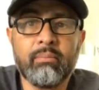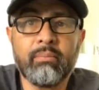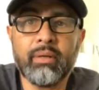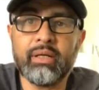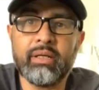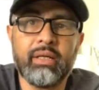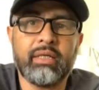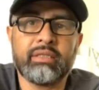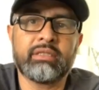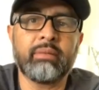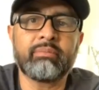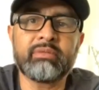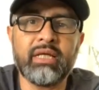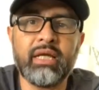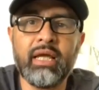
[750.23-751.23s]
But it's
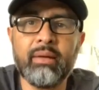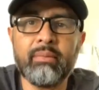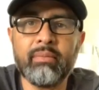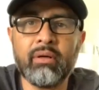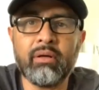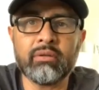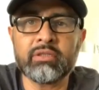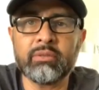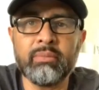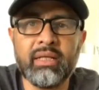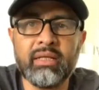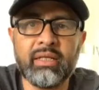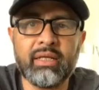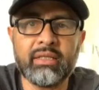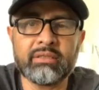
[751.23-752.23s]
up to him.
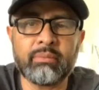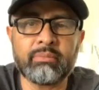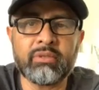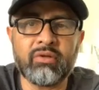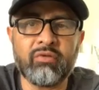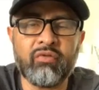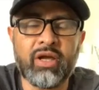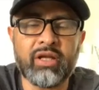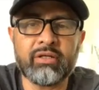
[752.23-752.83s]
Ultimately, it's up to the fighter.